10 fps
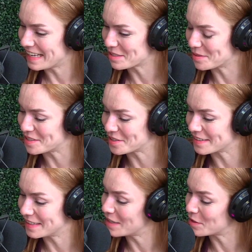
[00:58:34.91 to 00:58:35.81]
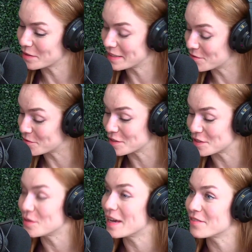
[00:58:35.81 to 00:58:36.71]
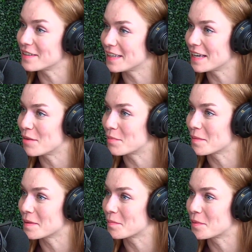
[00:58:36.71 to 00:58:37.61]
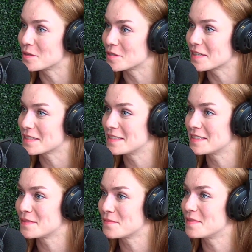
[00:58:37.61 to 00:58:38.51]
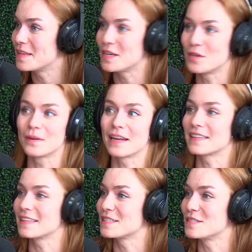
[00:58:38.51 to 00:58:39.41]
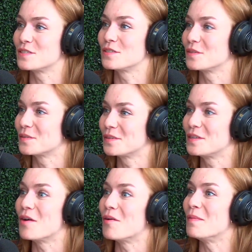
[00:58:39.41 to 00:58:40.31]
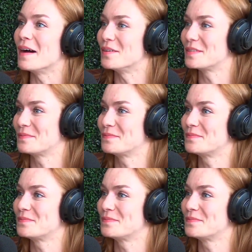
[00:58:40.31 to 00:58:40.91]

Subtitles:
Last question, first, do you have any upcoming projects that you would like the listeners to know about?